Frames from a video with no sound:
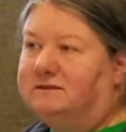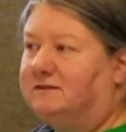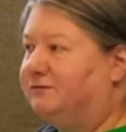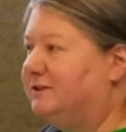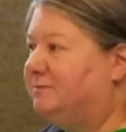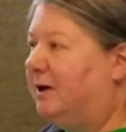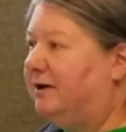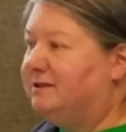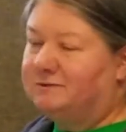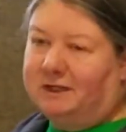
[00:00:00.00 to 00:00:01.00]
The first
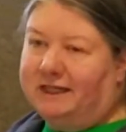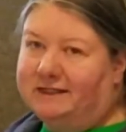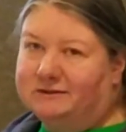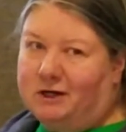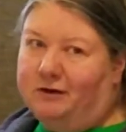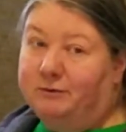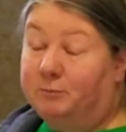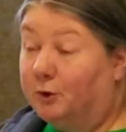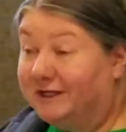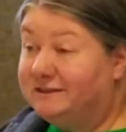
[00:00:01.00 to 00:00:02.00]
part is what I like to call the
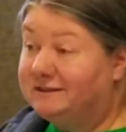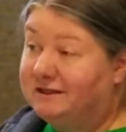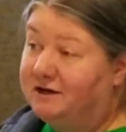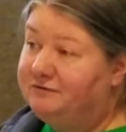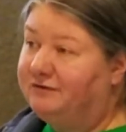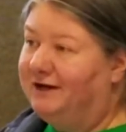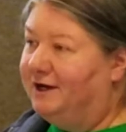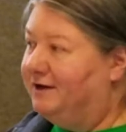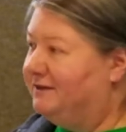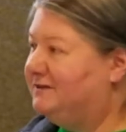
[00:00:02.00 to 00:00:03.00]
boring stuff.
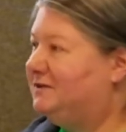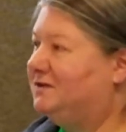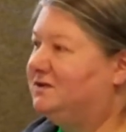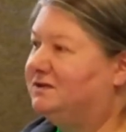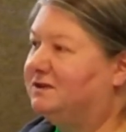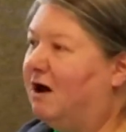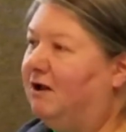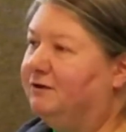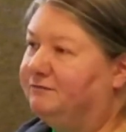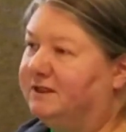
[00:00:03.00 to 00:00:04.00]
This is
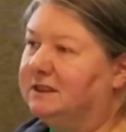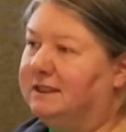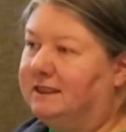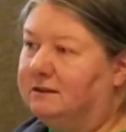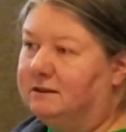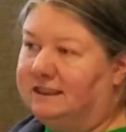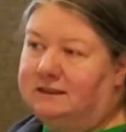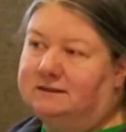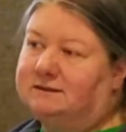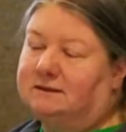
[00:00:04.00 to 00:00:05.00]
all of the
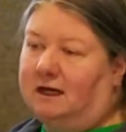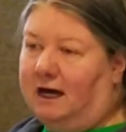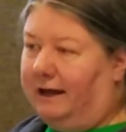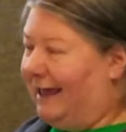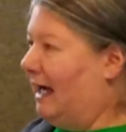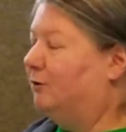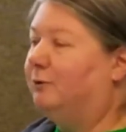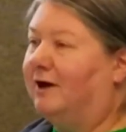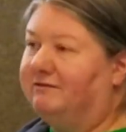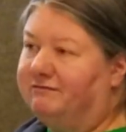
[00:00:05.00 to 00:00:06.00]
legalese. How do
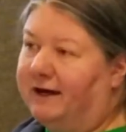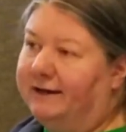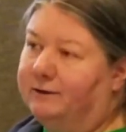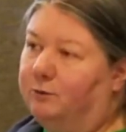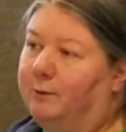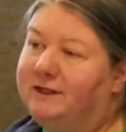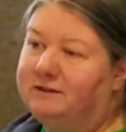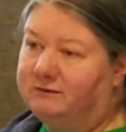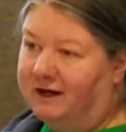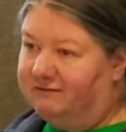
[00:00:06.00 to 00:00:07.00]
I file? When
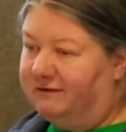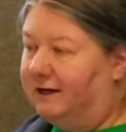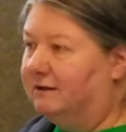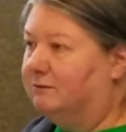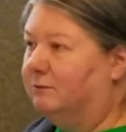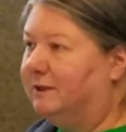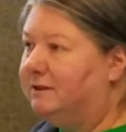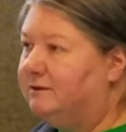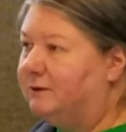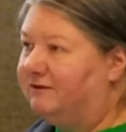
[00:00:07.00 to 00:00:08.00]
do I file? Where
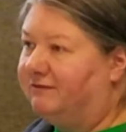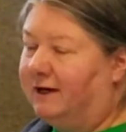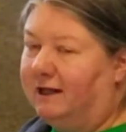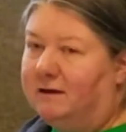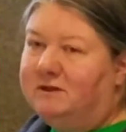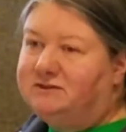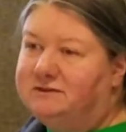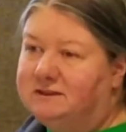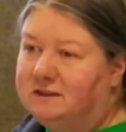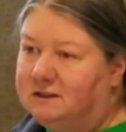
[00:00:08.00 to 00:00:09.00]
do I file? How much is
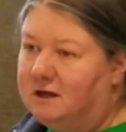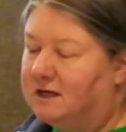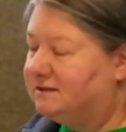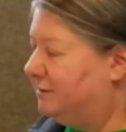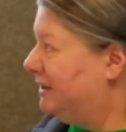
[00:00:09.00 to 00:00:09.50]
it gonna cost me?